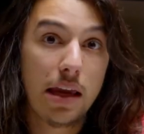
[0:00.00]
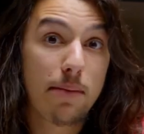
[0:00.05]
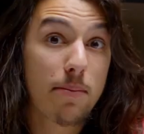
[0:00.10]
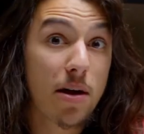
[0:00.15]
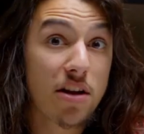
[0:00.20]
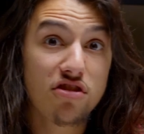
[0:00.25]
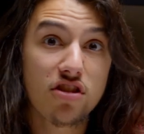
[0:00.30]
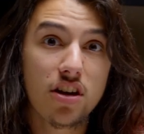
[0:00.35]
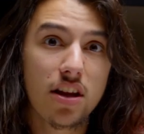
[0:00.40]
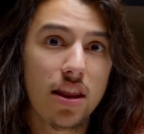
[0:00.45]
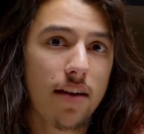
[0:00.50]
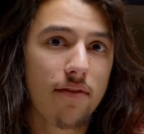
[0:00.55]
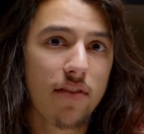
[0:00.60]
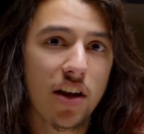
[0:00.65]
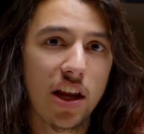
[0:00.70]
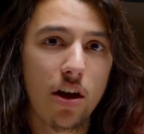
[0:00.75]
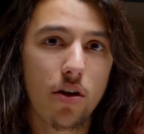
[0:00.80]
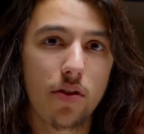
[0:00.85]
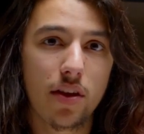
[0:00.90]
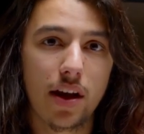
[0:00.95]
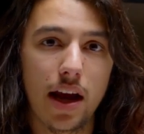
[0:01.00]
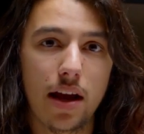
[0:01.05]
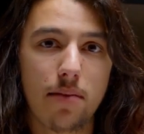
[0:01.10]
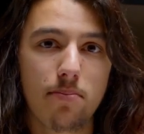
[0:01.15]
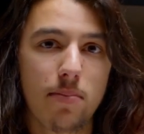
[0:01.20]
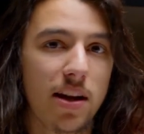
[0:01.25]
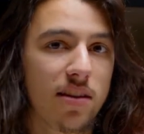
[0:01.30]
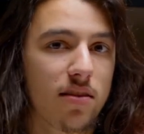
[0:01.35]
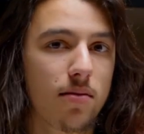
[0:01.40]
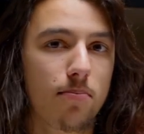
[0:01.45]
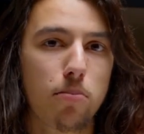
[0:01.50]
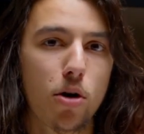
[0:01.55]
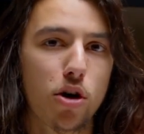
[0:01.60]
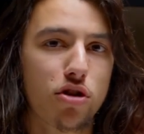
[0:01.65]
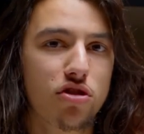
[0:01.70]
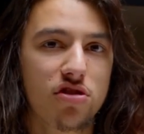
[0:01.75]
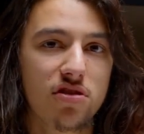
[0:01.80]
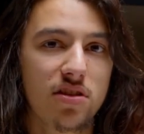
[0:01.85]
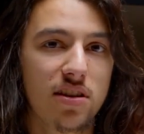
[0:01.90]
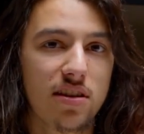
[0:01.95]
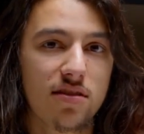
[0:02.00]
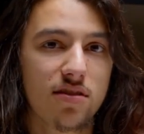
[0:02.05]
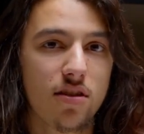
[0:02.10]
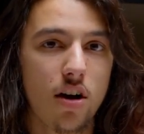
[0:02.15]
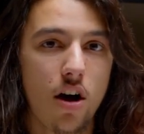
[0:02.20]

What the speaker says: He mentioned in that video that I had made some purchases